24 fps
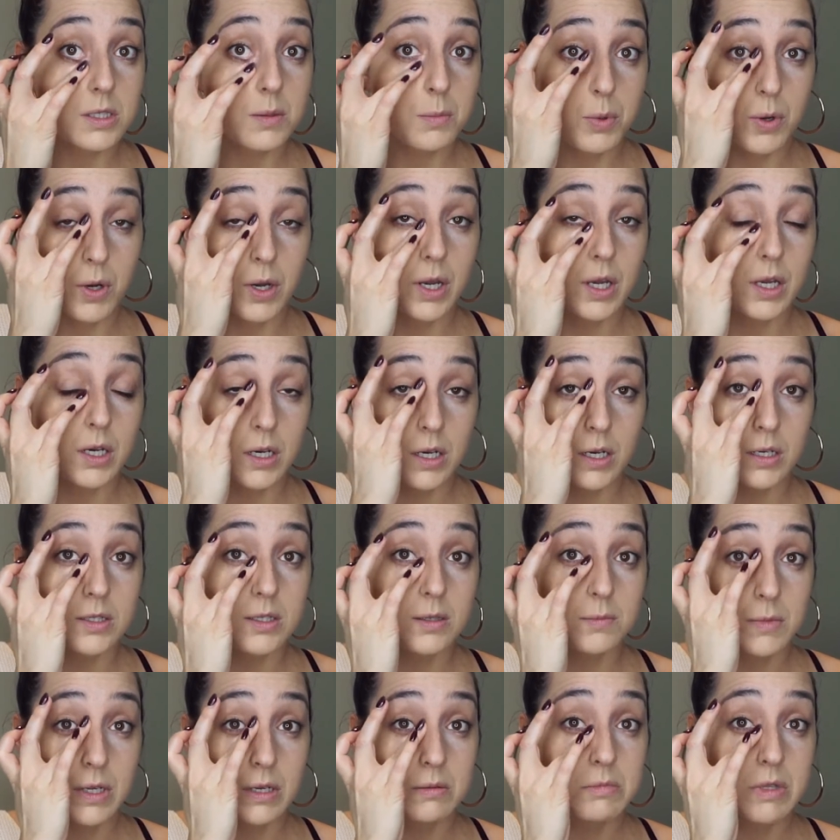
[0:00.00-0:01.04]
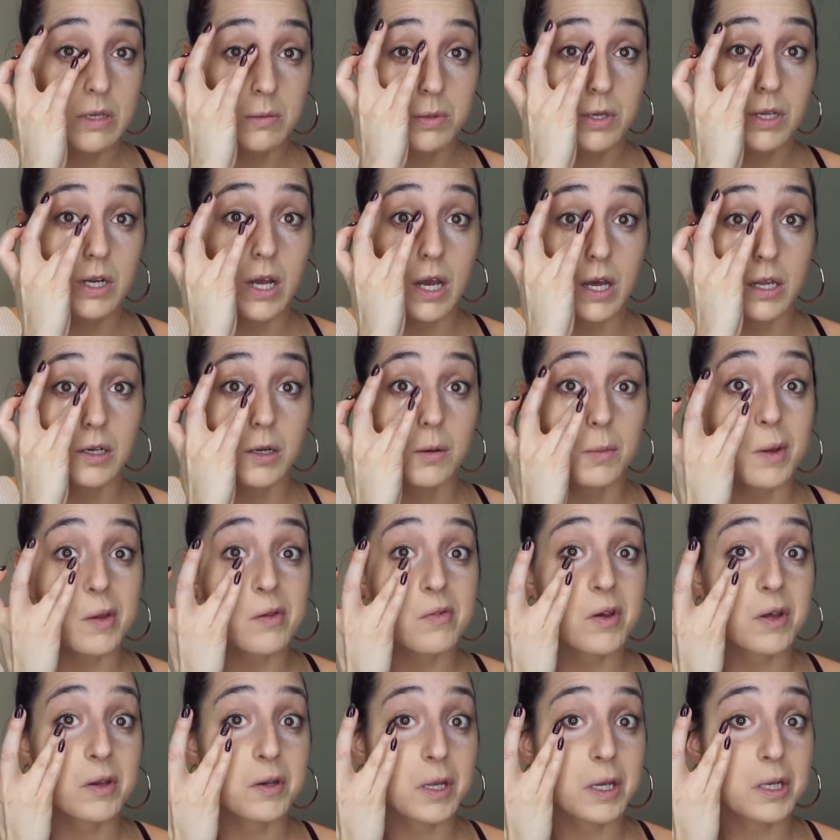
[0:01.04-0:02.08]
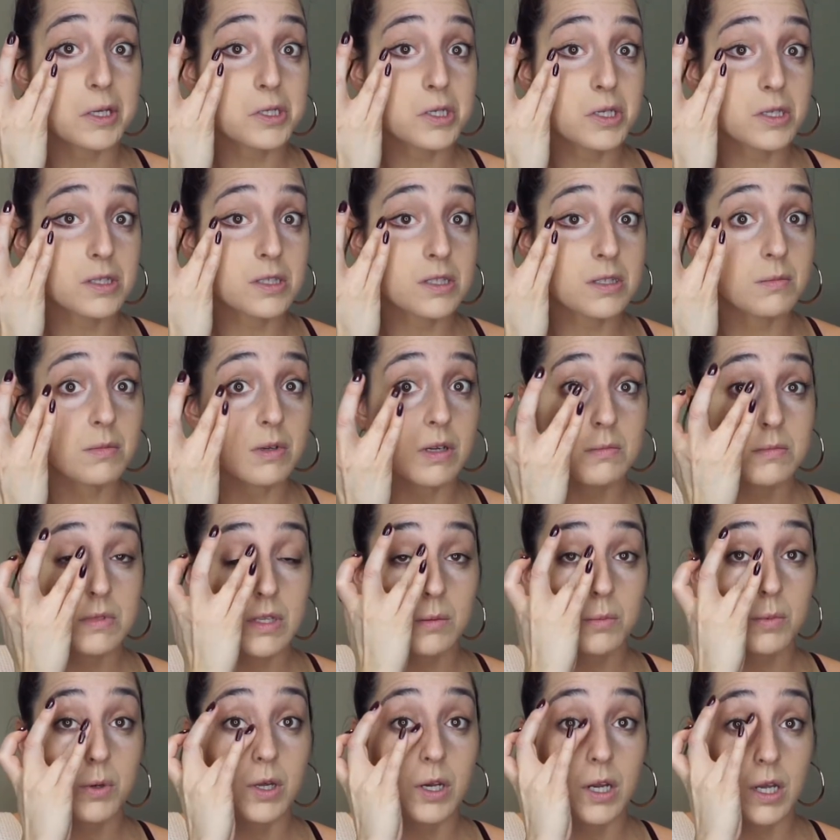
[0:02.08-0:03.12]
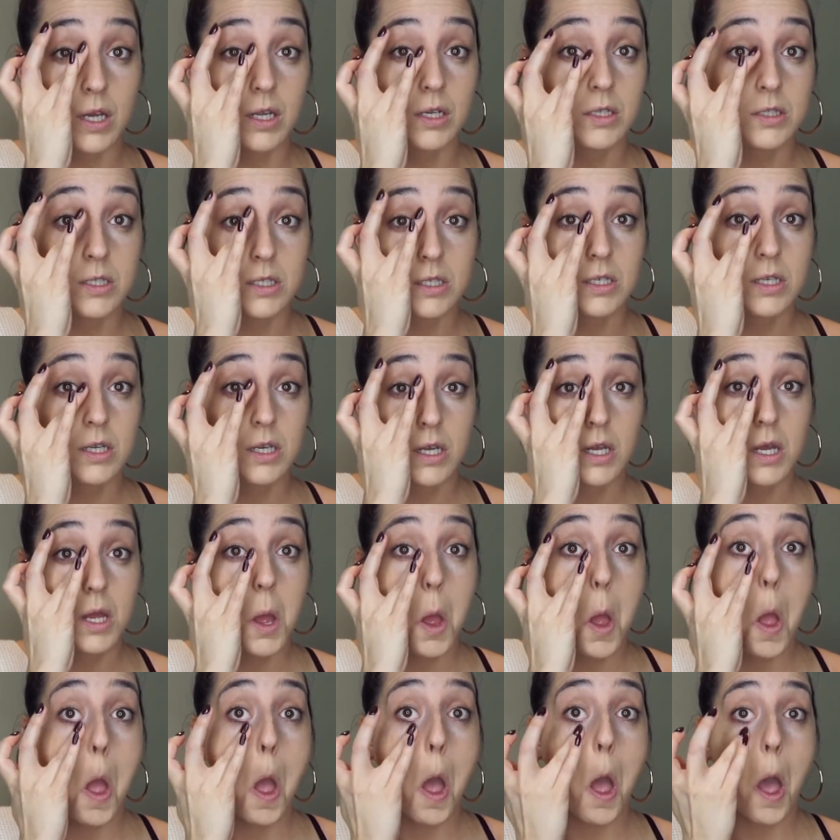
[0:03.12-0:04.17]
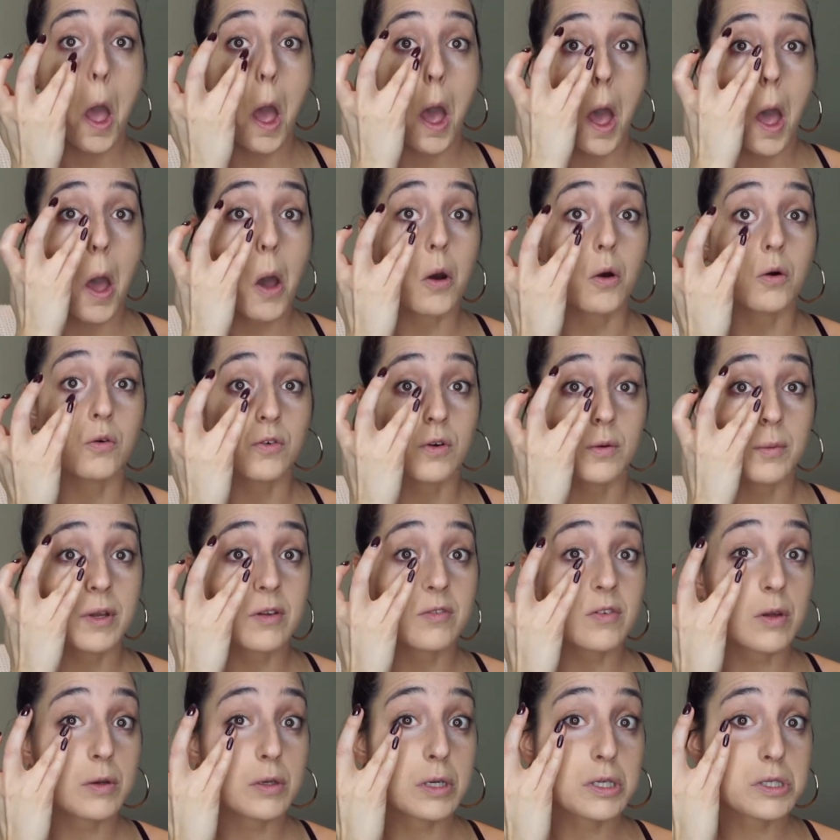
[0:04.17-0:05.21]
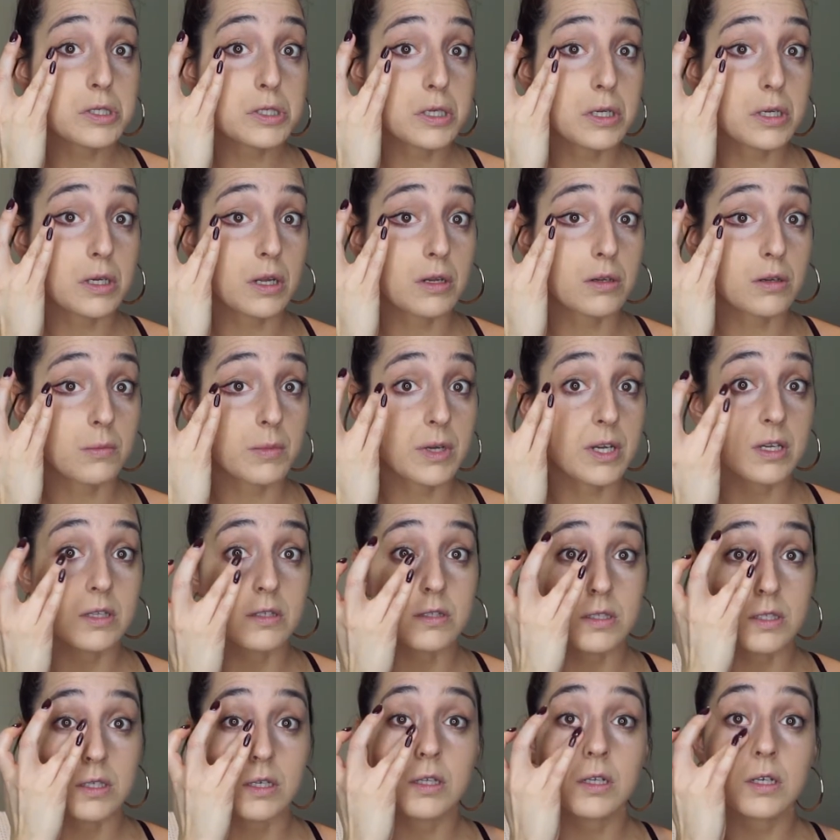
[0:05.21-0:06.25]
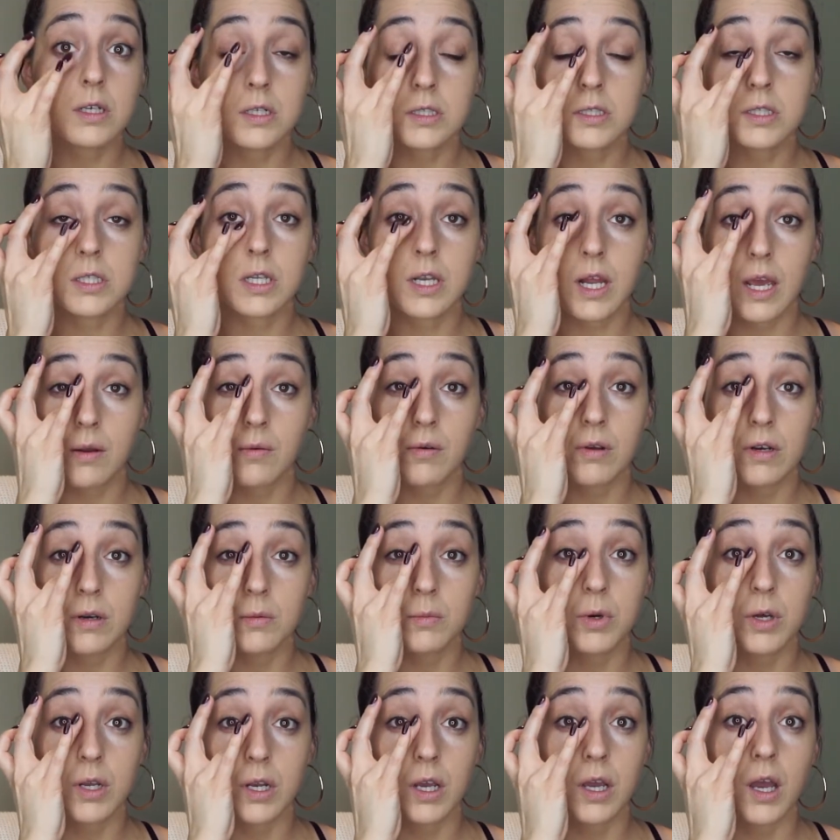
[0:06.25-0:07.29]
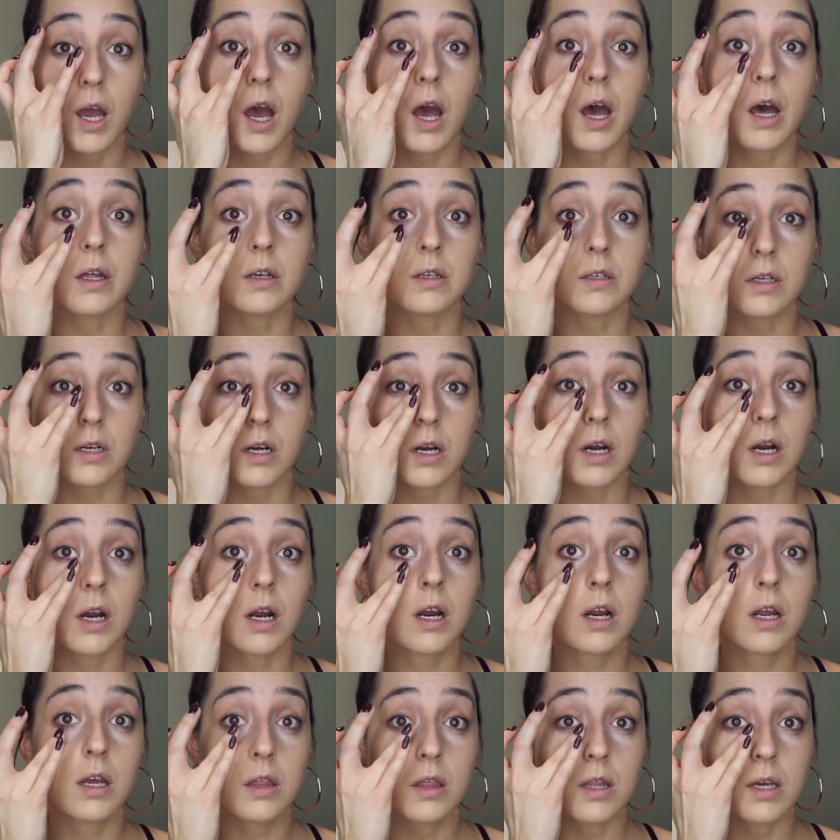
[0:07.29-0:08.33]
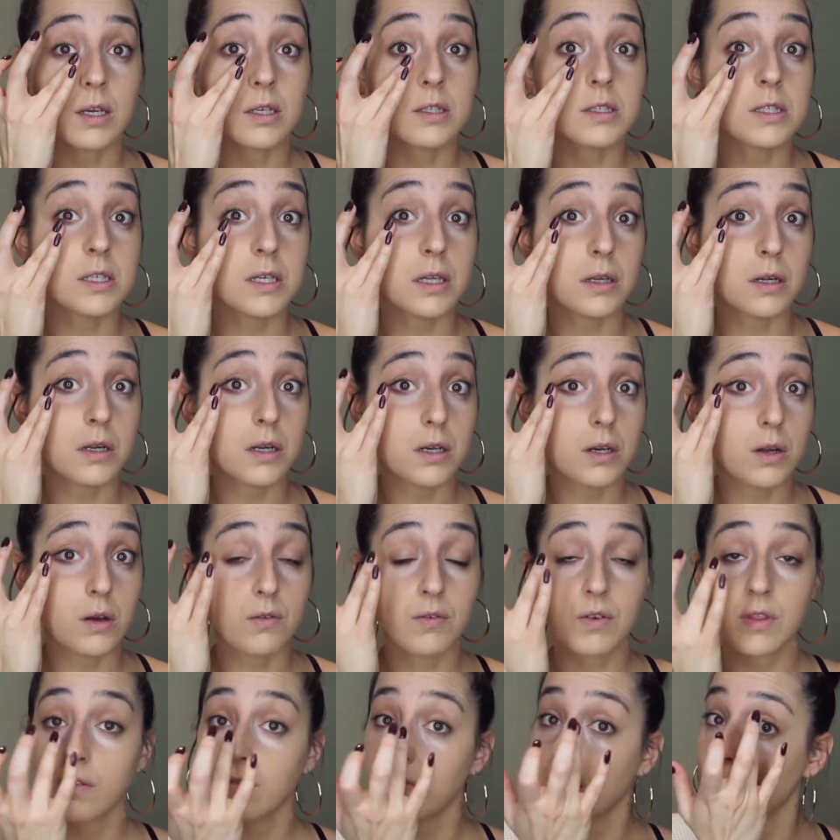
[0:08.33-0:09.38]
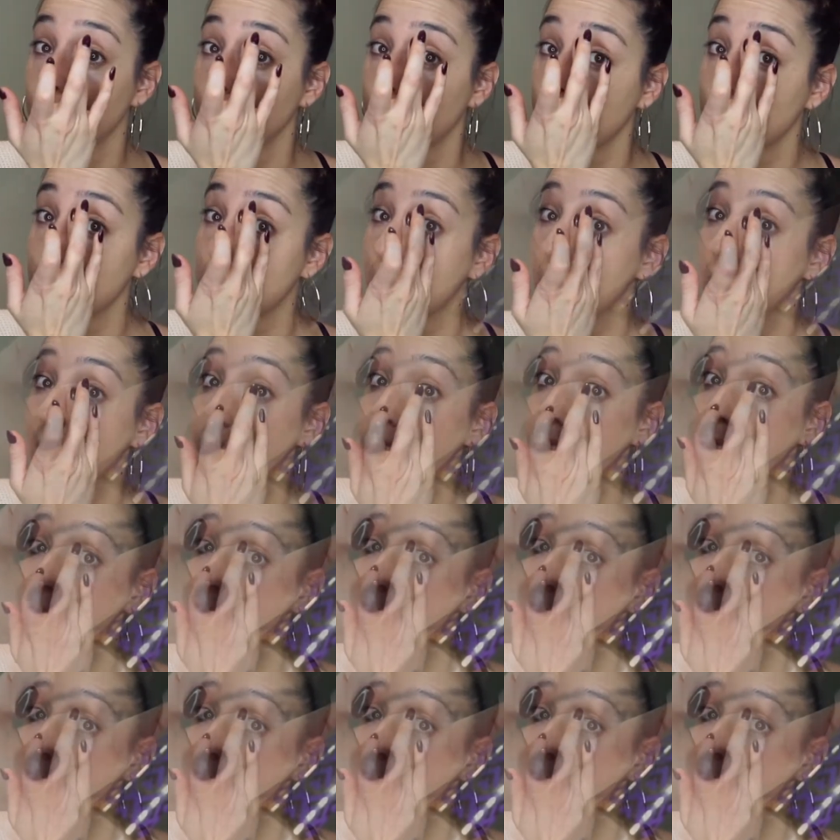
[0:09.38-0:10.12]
to put, sometimes I put it under my foundation, sometimes I put it over my foundation and under my concealer. Today we're going to put it under the concealer and over the foundation.